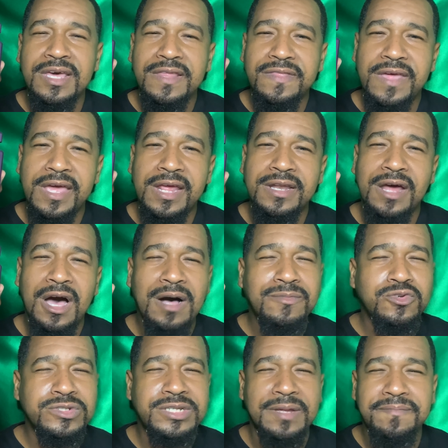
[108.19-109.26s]
Then
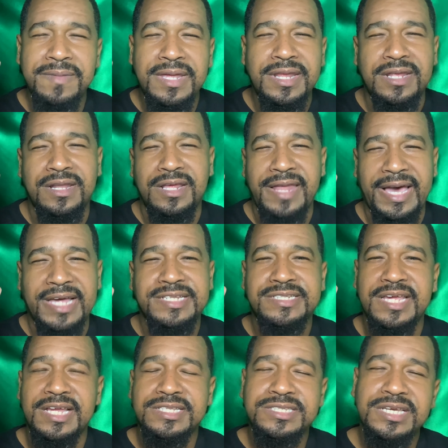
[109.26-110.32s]
almost immediately, like I
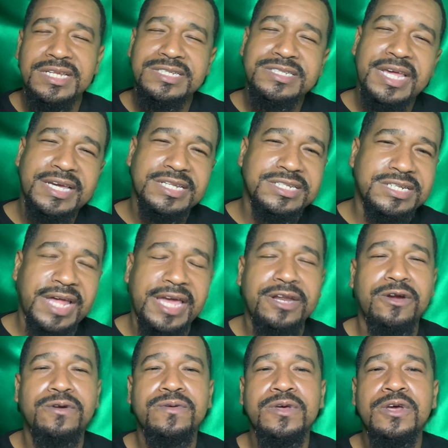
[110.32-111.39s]
said, 10 seconds
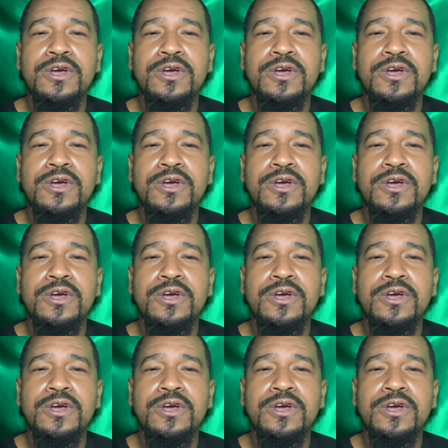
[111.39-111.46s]
later,